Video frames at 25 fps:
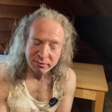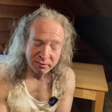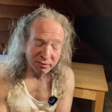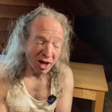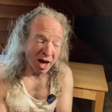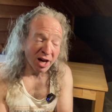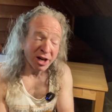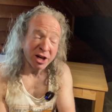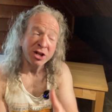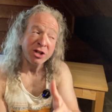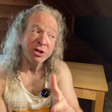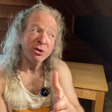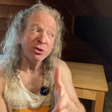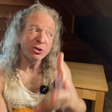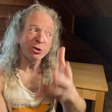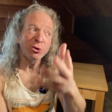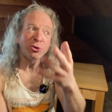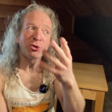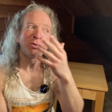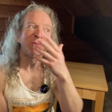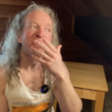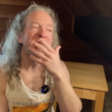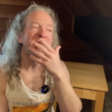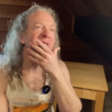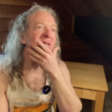I can use
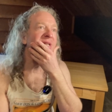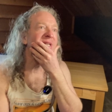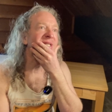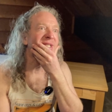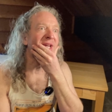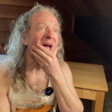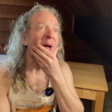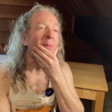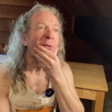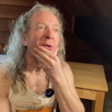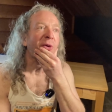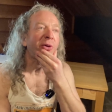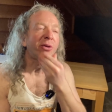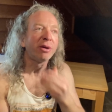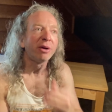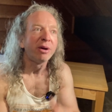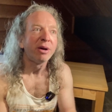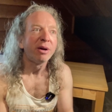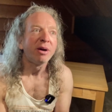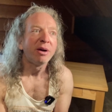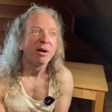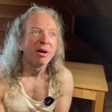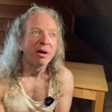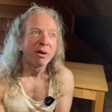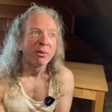YouTube as an example,
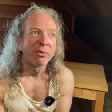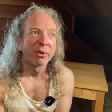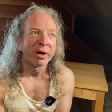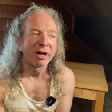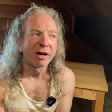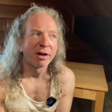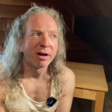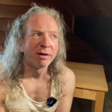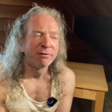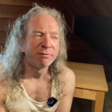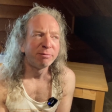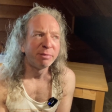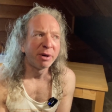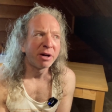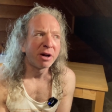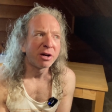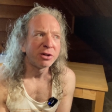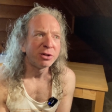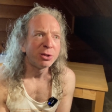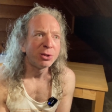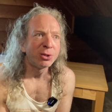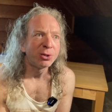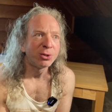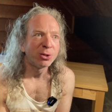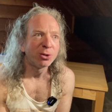right? I've been on
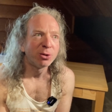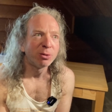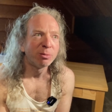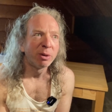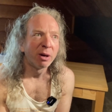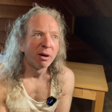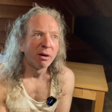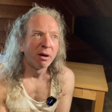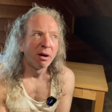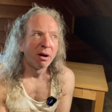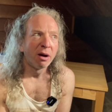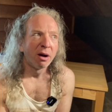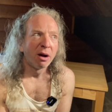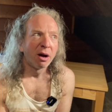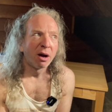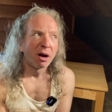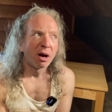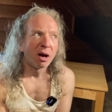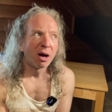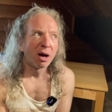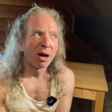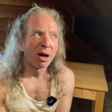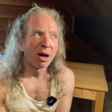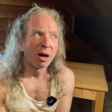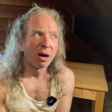YouTube
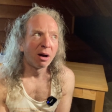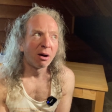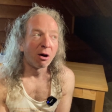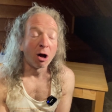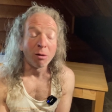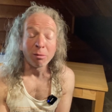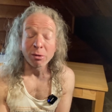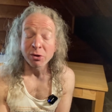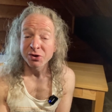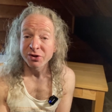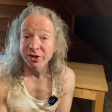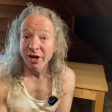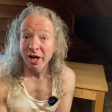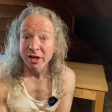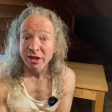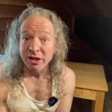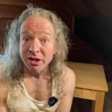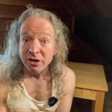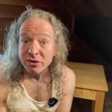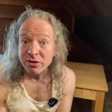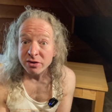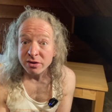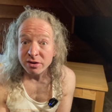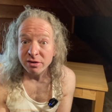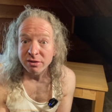uh, almost 10
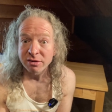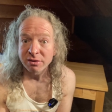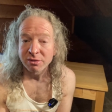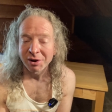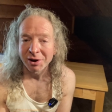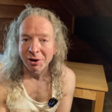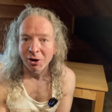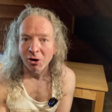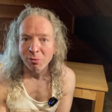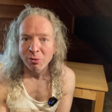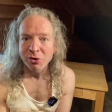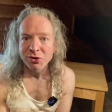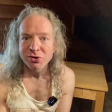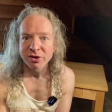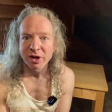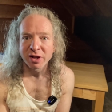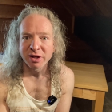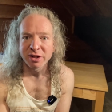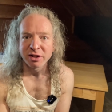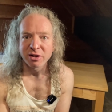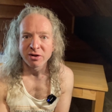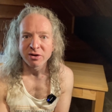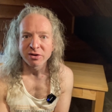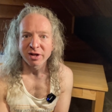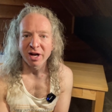years, right? Almost 10
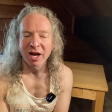years.